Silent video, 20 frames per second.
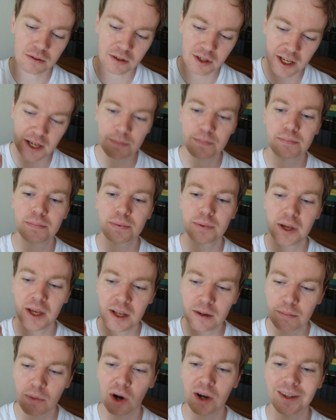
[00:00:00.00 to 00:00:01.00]
Keep
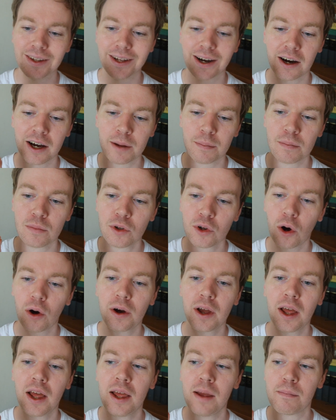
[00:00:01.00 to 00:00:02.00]
in mind that I am
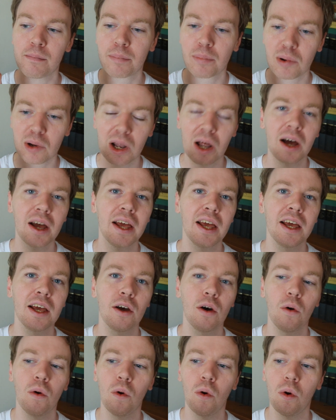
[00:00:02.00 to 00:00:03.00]
not
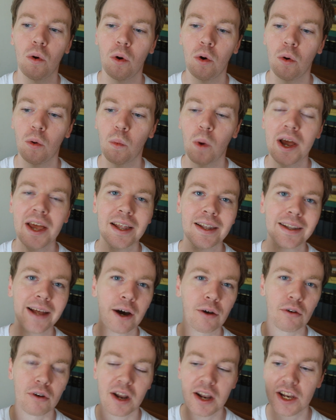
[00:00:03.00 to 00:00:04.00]
implying or weighing
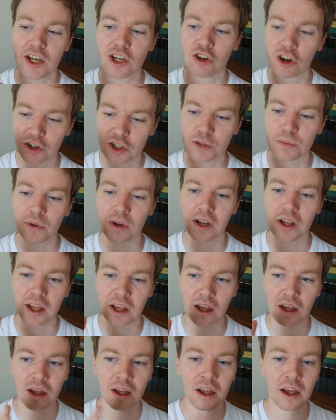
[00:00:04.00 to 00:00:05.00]
down on any judgment
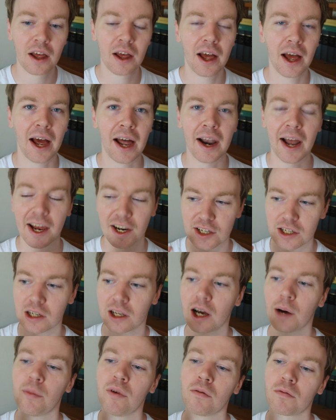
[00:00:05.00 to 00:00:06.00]
here and actually
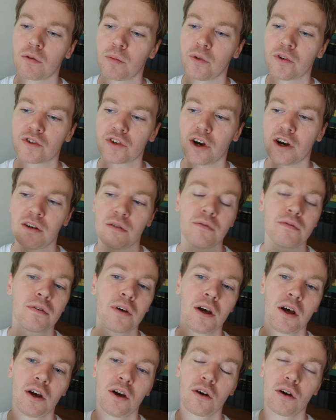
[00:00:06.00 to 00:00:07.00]
coming from the side of
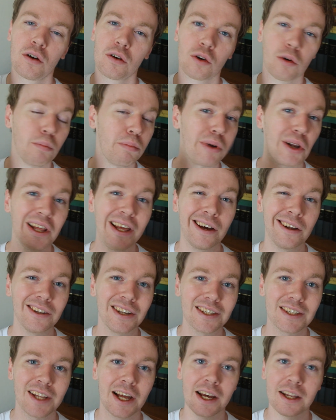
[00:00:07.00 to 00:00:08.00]
complete
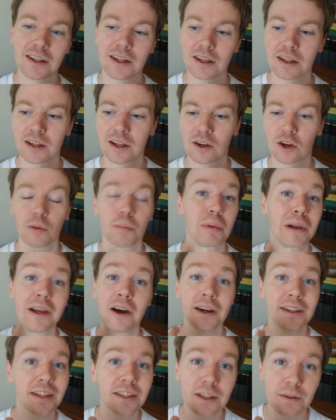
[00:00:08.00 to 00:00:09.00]
understanding, complete
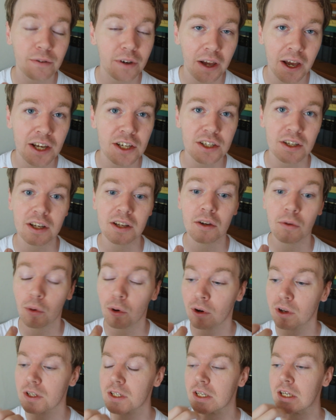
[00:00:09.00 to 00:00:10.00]
identification, in all
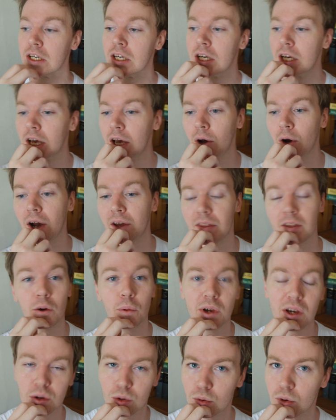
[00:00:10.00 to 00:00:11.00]
honesty. I think
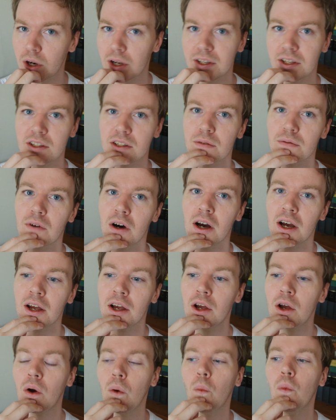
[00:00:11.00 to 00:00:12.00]
we can all identify
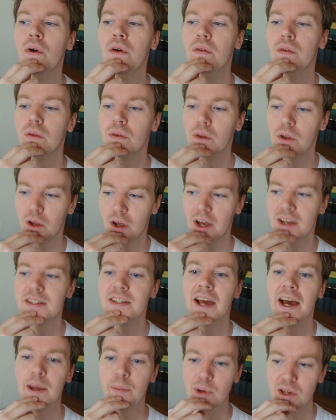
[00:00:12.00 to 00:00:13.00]
with
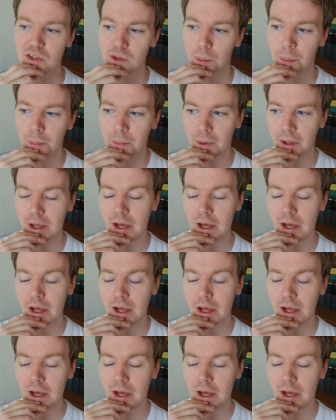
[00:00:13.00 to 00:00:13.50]
escapism.